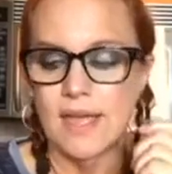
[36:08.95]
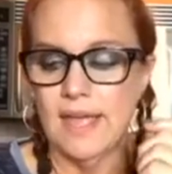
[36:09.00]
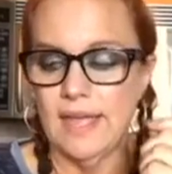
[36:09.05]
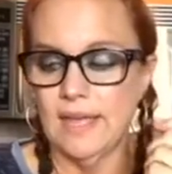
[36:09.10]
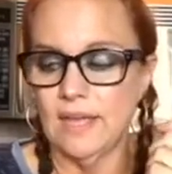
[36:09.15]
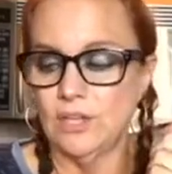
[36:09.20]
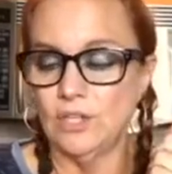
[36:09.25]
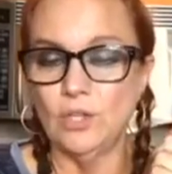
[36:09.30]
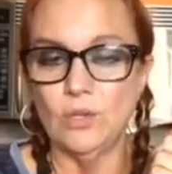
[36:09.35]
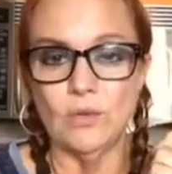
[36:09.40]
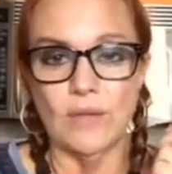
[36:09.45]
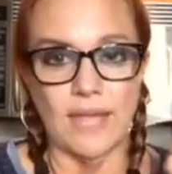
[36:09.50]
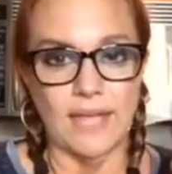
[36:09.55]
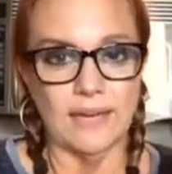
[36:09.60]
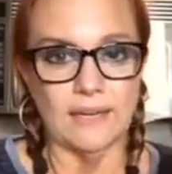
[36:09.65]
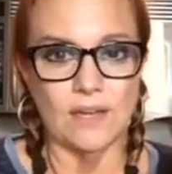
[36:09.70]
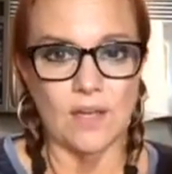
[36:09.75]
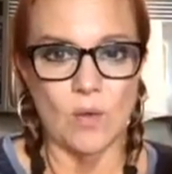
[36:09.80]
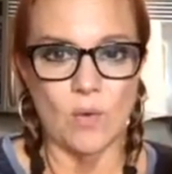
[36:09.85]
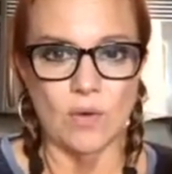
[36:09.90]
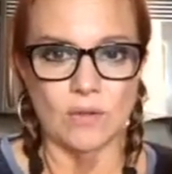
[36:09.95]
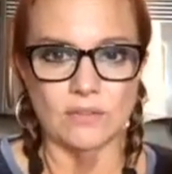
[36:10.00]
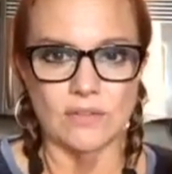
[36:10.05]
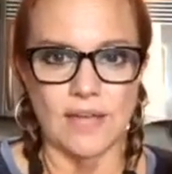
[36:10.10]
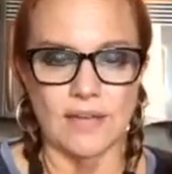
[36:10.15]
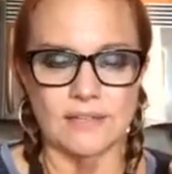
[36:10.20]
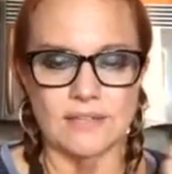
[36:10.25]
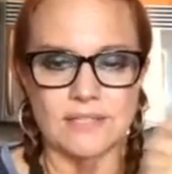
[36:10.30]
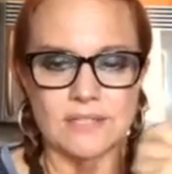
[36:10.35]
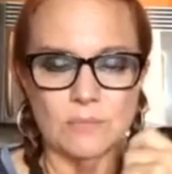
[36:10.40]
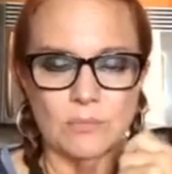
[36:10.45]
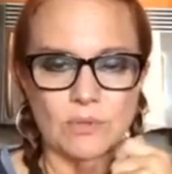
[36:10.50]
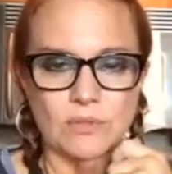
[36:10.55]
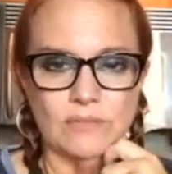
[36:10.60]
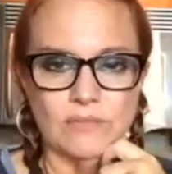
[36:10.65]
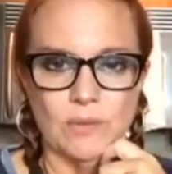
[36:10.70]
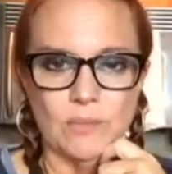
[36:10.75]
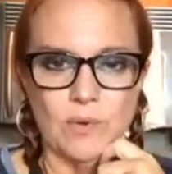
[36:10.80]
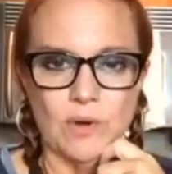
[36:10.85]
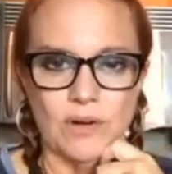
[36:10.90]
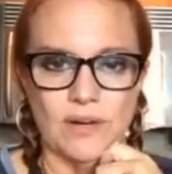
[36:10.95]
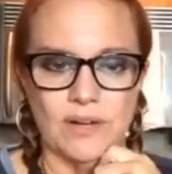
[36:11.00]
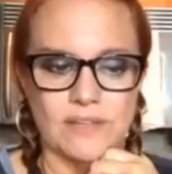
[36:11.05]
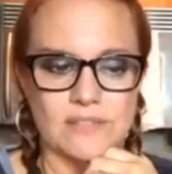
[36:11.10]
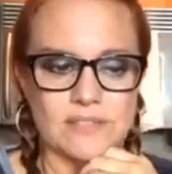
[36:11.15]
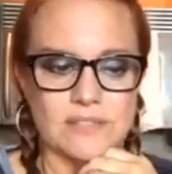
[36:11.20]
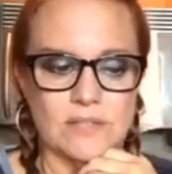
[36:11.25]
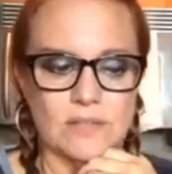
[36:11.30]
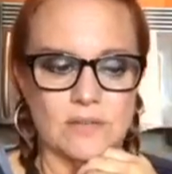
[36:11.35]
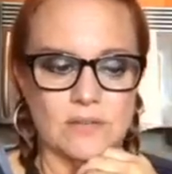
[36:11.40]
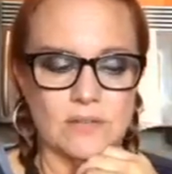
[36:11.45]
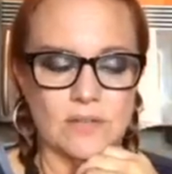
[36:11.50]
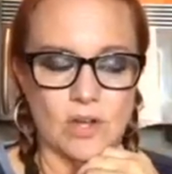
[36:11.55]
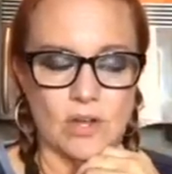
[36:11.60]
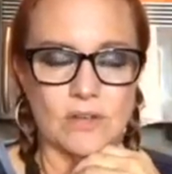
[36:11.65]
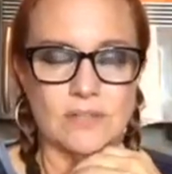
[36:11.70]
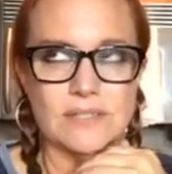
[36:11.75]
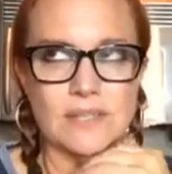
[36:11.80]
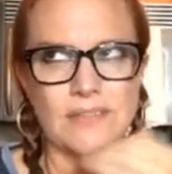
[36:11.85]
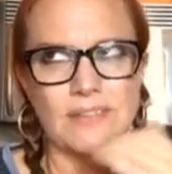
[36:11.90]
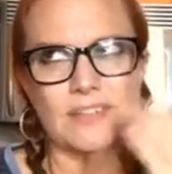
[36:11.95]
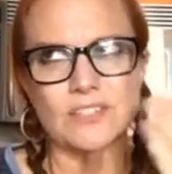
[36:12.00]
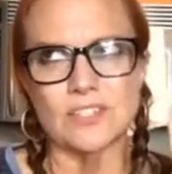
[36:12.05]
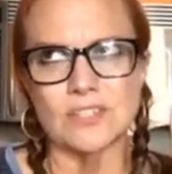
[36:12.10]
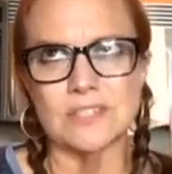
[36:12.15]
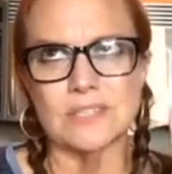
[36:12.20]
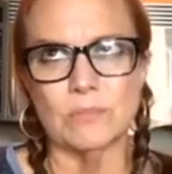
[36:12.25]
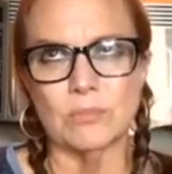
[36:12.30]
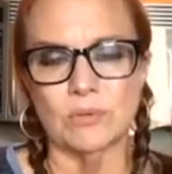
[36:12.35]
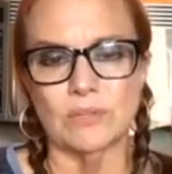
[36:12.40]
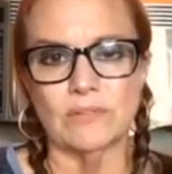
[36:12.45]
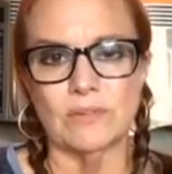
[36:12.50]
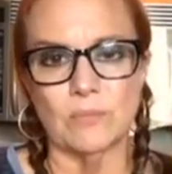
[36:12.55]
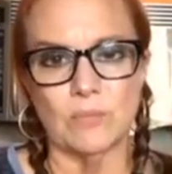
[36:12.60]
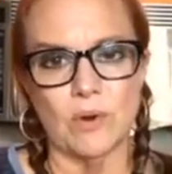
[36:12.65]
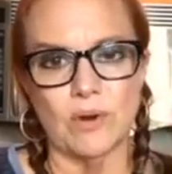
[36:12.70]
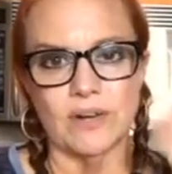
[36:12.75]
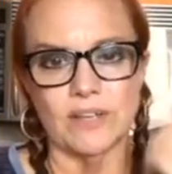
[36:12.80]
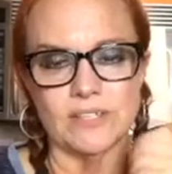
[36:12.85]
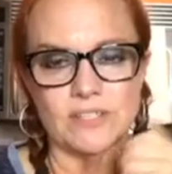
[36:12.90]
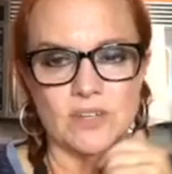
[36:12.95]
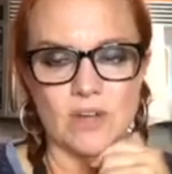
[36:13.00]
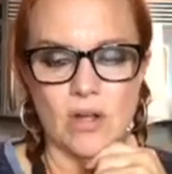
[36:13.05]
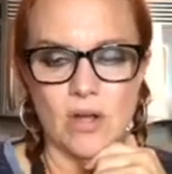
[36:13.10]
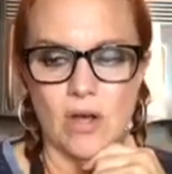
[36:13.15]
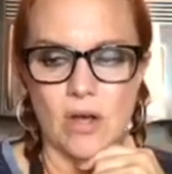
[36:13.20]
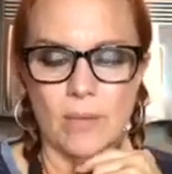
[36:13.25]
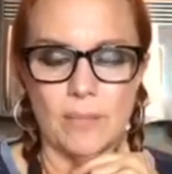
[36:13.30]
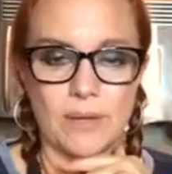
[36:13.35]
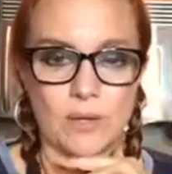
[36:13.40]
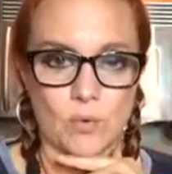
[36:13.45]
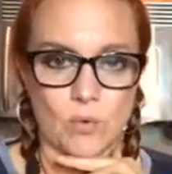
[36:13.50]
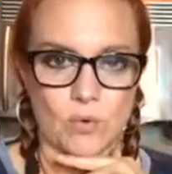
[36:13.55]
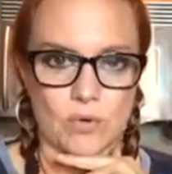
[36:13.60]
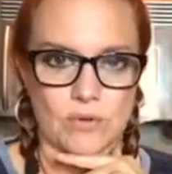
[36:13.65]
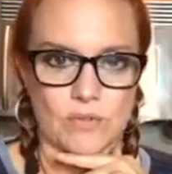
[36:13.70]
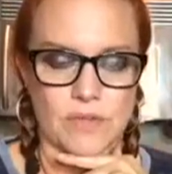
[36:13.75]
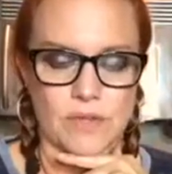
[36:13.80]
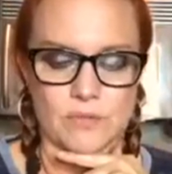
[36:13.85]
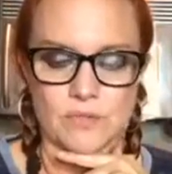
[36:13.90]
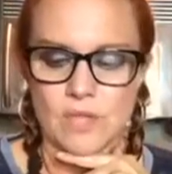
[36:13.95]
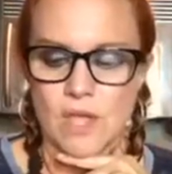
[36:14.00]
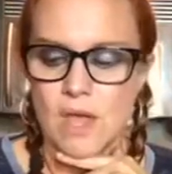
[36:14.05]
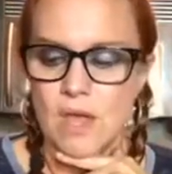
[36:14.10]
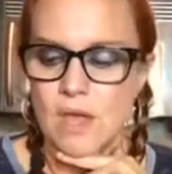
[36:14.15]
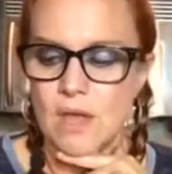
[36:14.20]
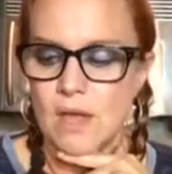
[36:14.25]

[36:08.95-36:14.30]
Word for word: And you can go online to Simple Living Products I think it's just simplelivingproducts.com and order those.